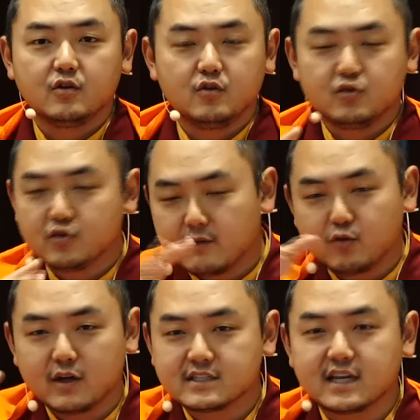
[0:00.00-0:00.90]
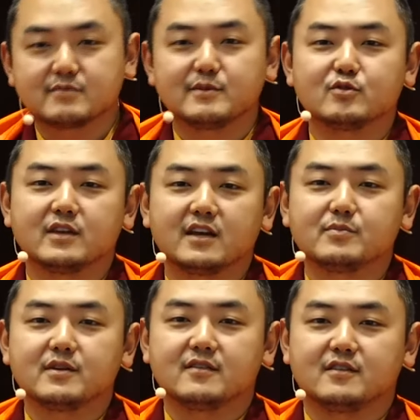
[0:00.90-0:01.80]
you don't have no attachment to that
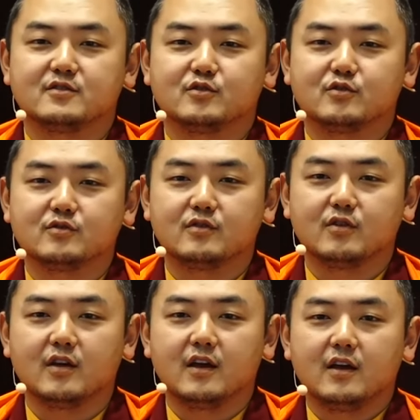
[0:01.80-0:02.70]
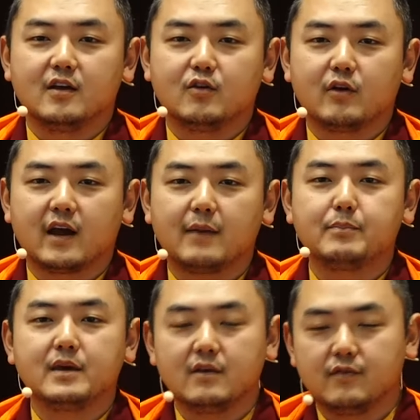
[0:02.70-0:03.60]
person, you know. You are
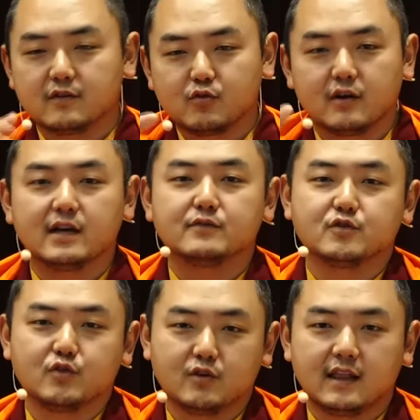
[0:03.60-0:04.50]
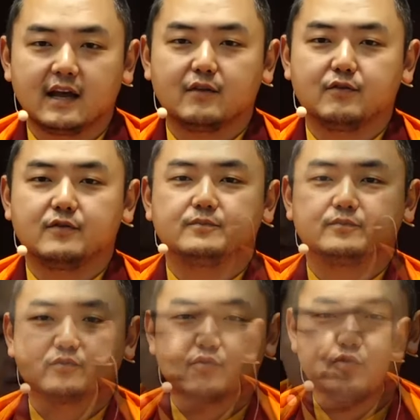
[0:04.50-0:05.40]
happy if he has gone after your life.
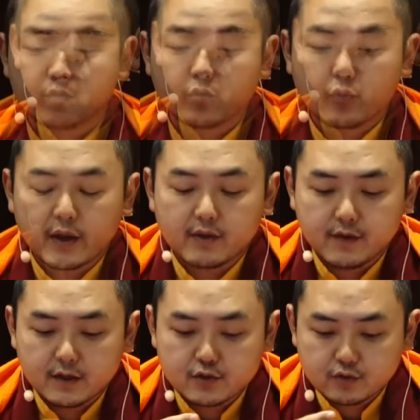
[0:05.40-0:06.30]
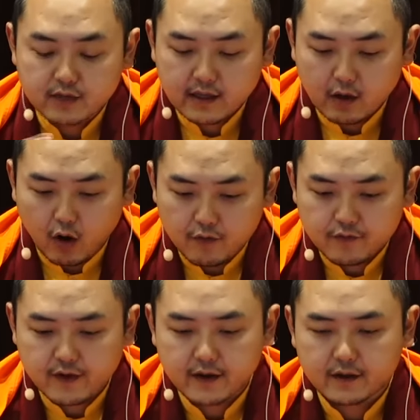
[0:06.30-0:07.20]
So when we do the
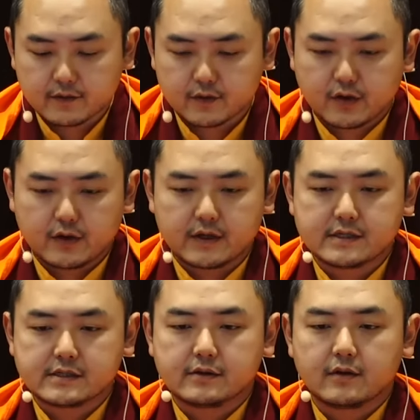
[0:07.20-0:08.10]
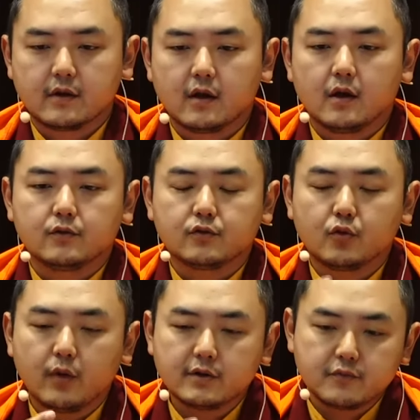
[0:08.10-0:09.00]
offering, right? So
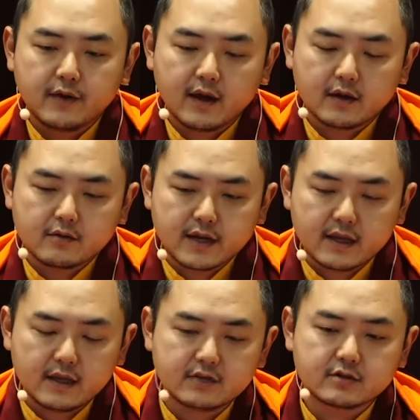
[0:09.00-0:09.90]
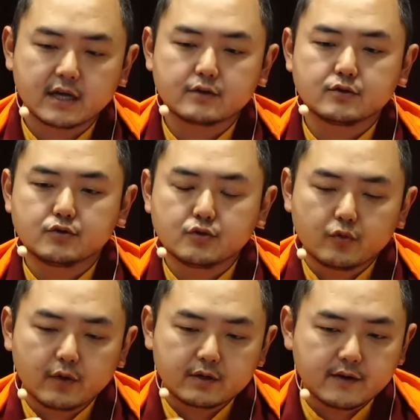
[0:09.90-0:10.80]
what we are really trying to do,
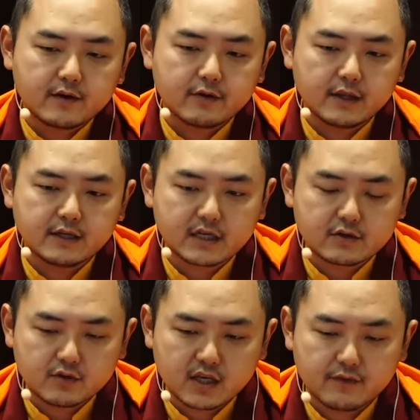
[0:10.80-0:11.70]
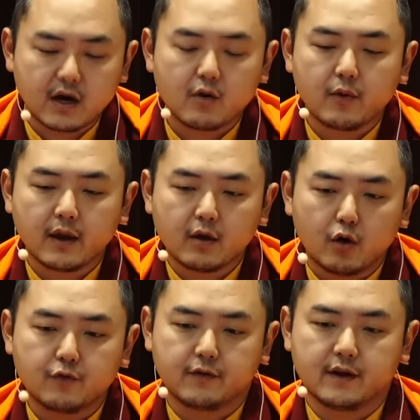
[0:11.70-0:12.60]
what we are really trying to give away
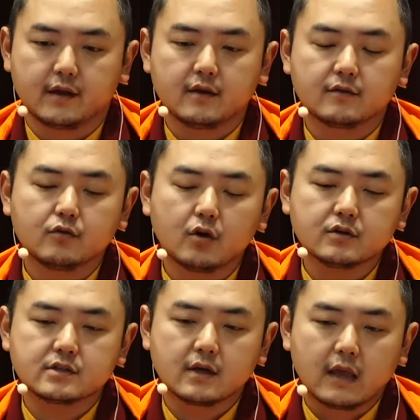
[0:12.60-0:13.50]
offering is not